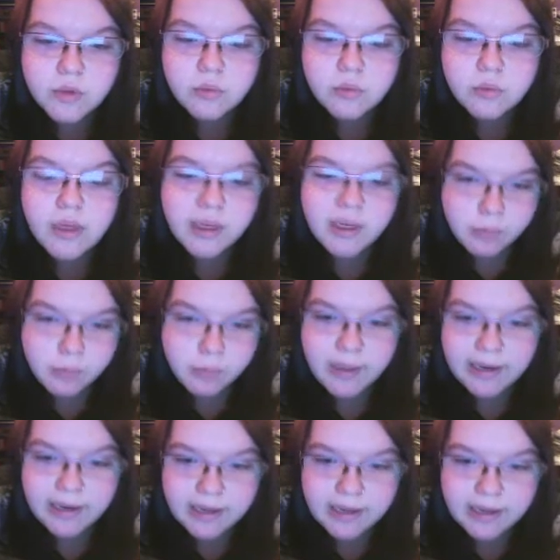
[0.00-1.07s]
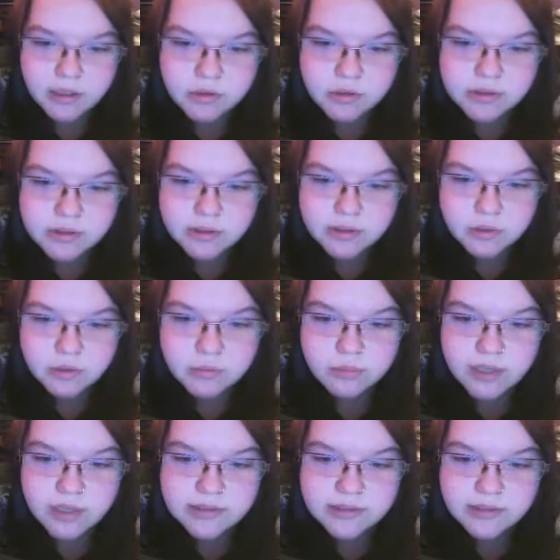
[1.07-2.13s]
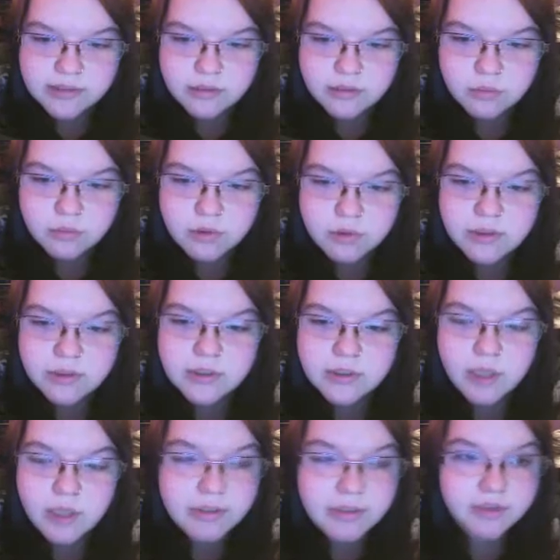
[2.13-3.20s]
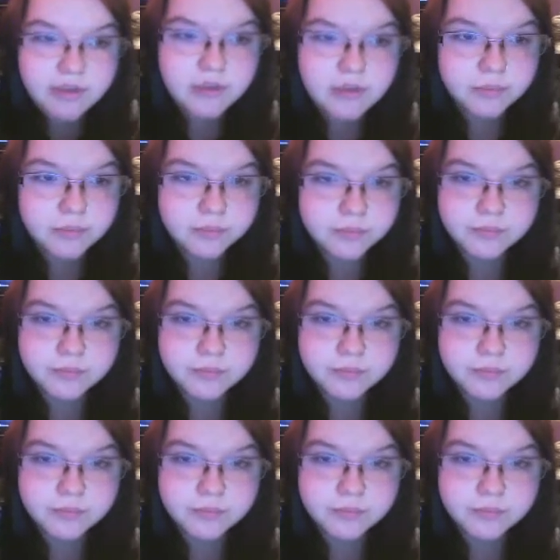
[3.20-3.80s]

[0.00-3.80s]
a ragged black hat, trench coat, mask, and wielded a Tommy gun.